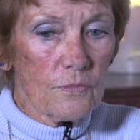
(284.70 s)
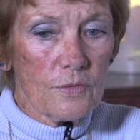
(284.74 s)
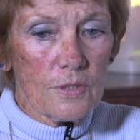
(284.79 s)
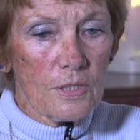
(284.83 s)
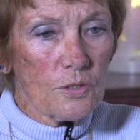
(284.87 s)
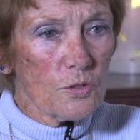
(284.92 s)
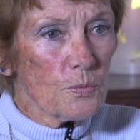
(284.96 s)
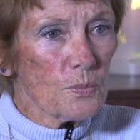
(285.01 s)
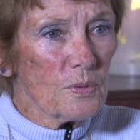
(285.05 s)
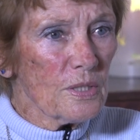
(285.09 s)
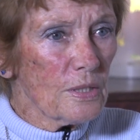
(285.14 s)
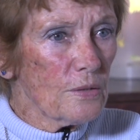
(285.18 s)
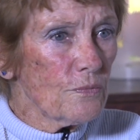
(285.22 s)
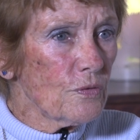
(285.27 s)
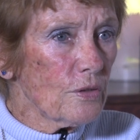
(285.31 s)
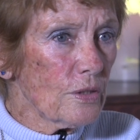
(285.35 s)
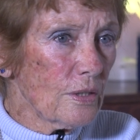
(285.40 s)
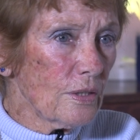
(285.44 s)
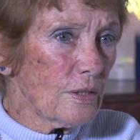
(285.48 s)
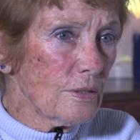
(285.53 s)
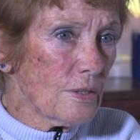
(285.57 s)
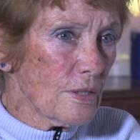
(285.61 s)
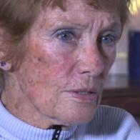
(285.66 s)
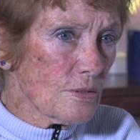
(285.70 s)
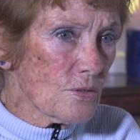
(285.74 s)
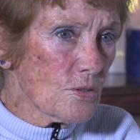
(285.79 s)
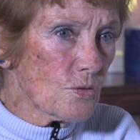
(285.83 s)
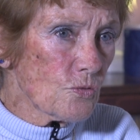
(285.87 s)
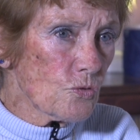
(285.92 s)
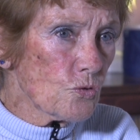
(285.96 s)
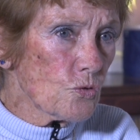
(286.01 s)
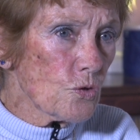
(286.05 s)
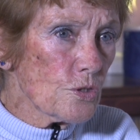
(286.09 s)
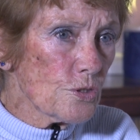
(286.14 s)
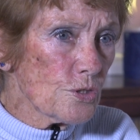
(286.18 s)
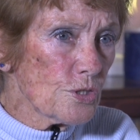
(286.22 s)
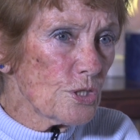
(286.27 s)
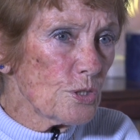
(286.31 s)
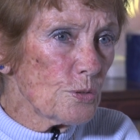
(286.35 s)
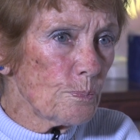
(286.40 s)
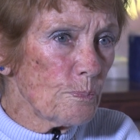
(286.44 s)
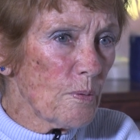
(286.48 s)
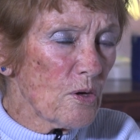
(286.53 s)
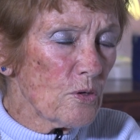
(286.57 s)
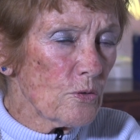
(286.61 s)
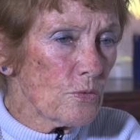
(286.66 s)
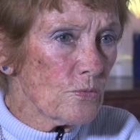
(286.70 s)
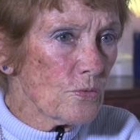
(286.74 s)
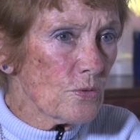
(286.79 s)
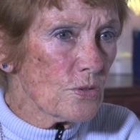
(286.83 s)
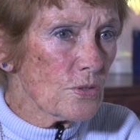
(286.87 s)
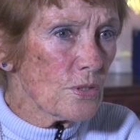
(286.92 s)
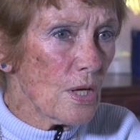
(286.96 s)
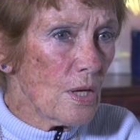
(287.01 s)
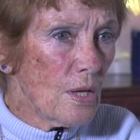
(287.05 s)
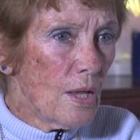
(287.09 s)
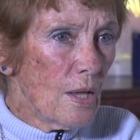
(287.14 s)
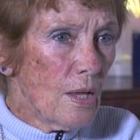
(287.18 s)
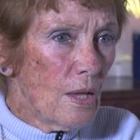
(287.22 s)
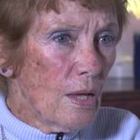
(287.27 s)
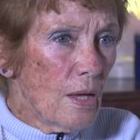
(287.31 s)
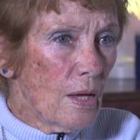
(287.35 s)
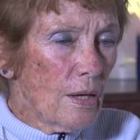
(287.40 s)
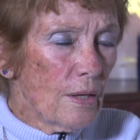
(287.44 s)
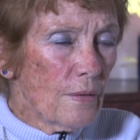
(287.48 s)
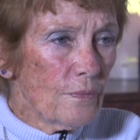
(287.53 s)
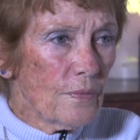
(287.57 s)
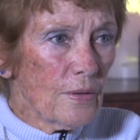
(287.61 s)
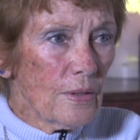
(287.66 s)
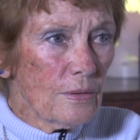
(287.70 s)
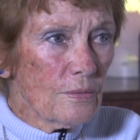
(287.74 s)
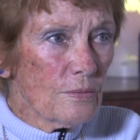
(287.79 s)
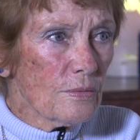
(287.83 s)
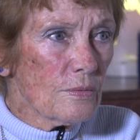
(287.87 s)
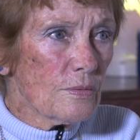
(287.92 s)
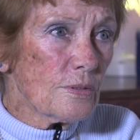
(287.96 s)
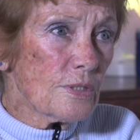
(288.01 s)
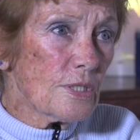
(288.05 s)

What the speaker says: does whatever he does, throws his bones, and then